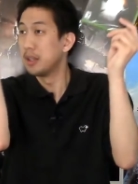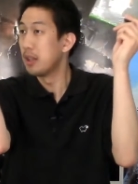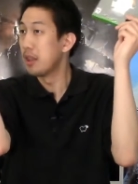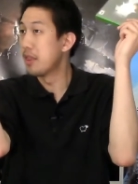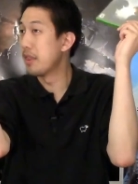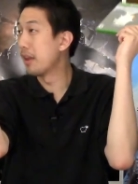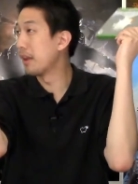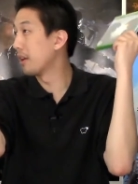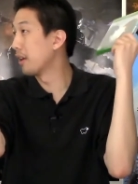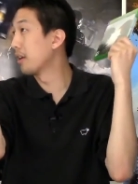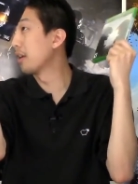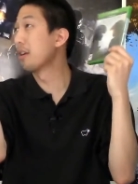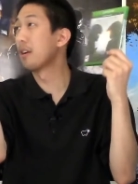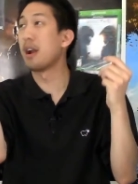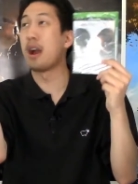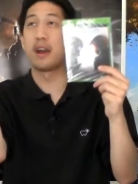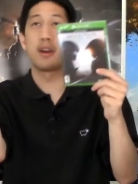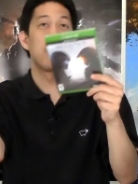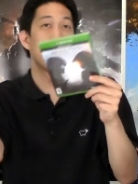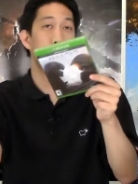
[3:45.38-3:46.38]

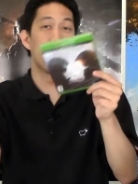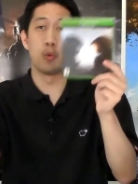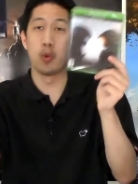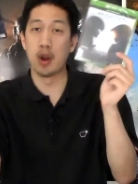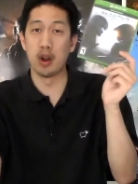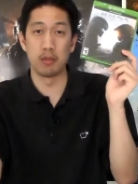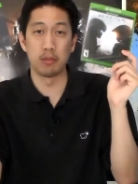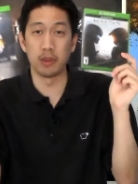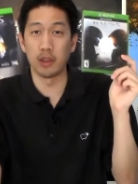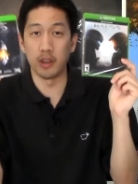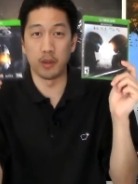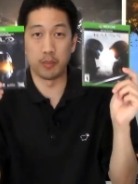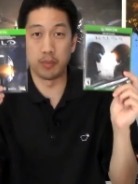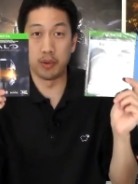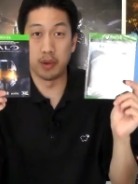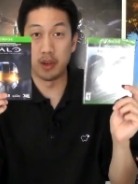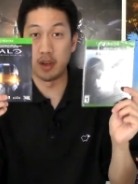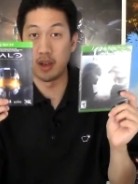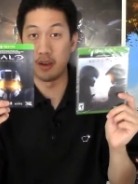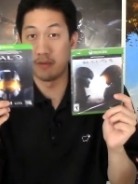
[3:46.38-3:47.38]
there. I don't know where I'm going to
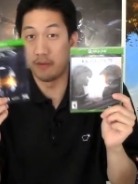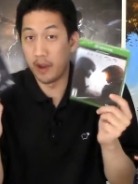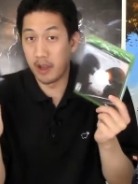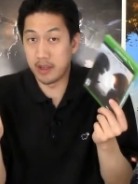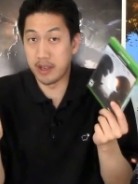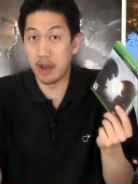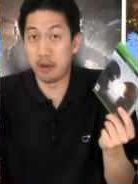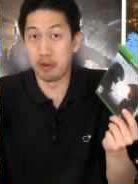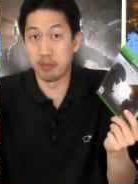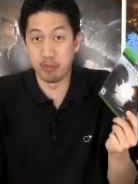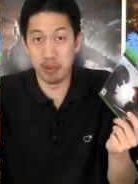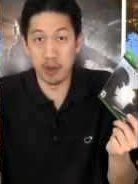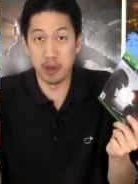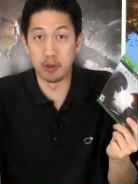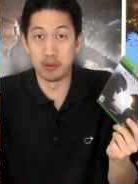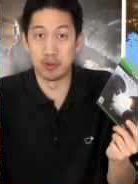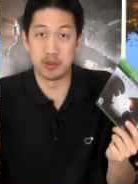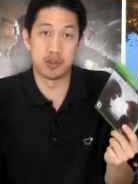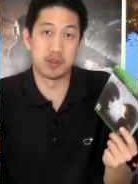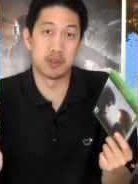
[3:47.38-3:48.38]
put it, I'll find out in
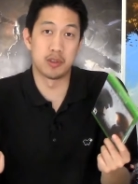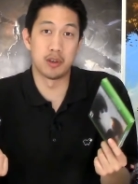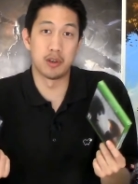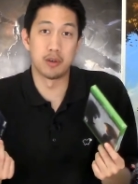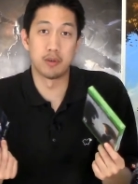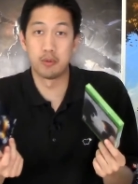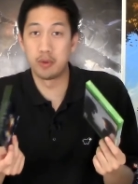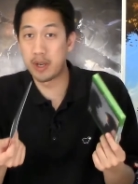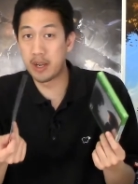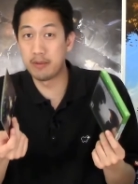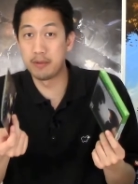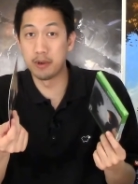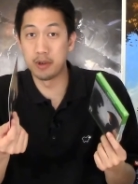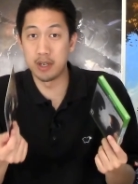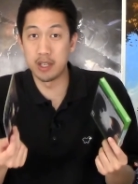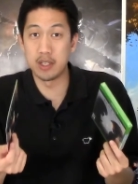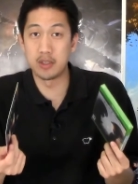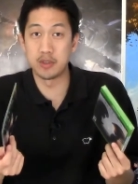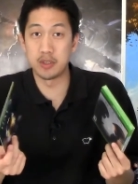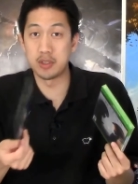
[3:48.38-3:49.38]
post. So whatever
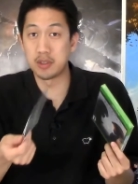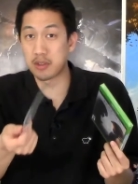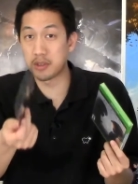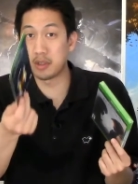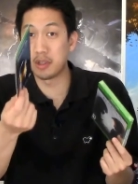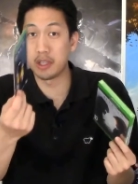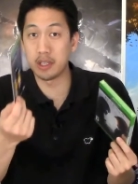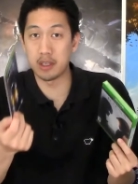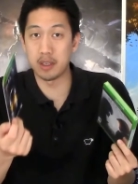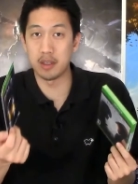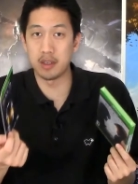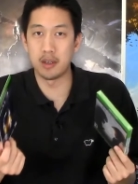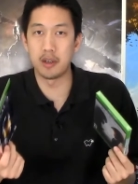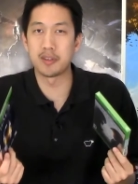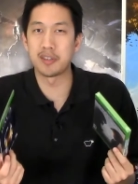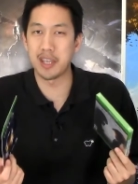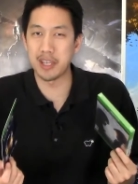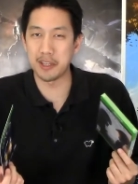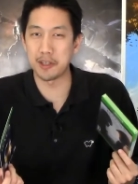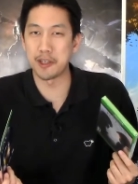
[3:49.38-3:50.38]
it is, you just click it and
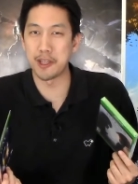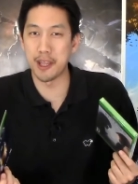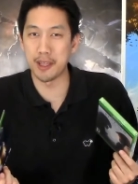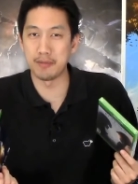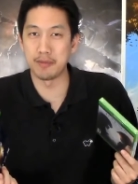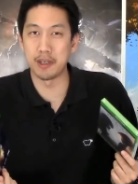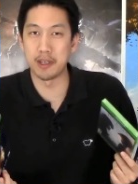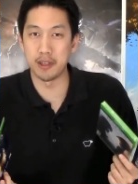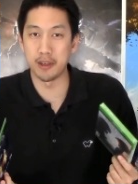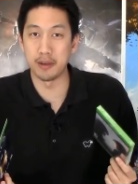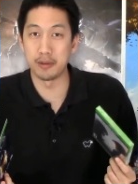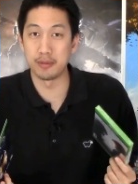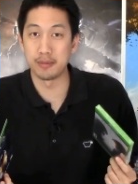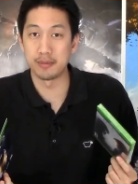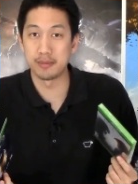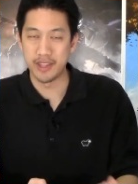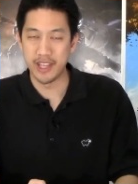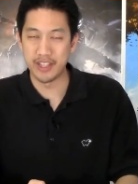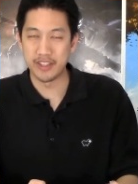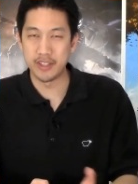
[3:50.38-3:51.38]
it'll take you to that video.
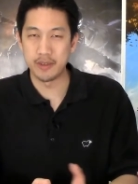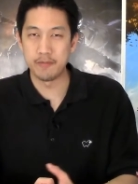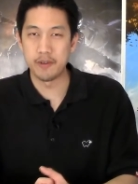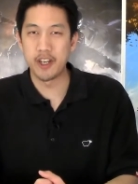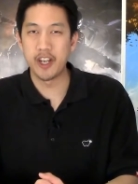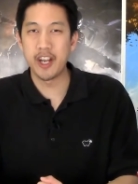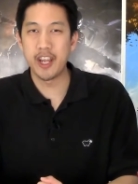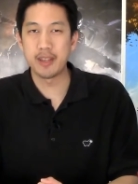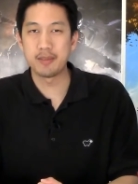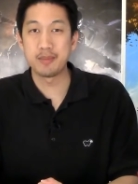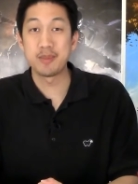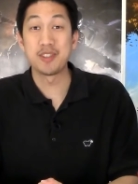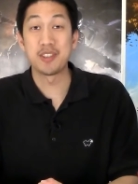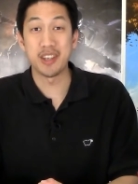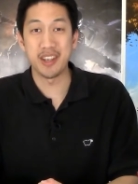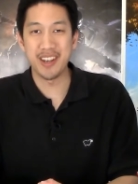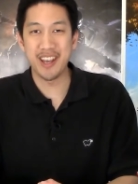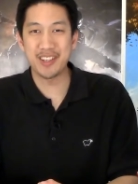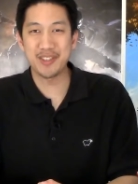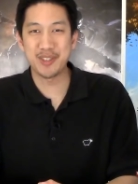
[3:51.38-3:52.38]
That's it for today.
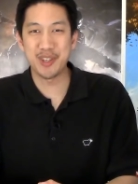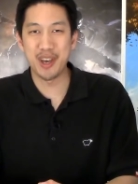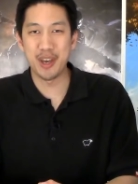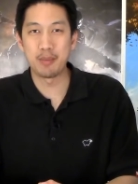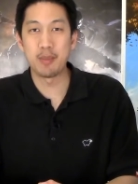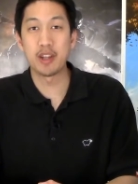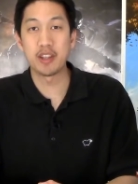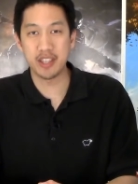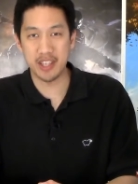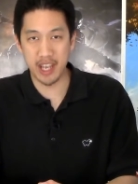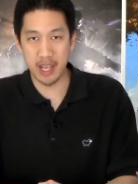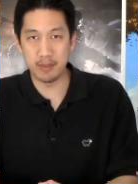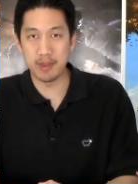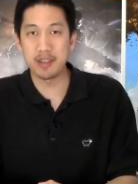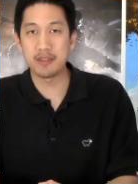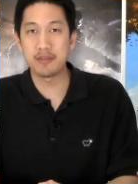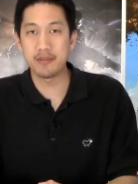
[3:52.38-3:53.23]
See you next time on the Gaming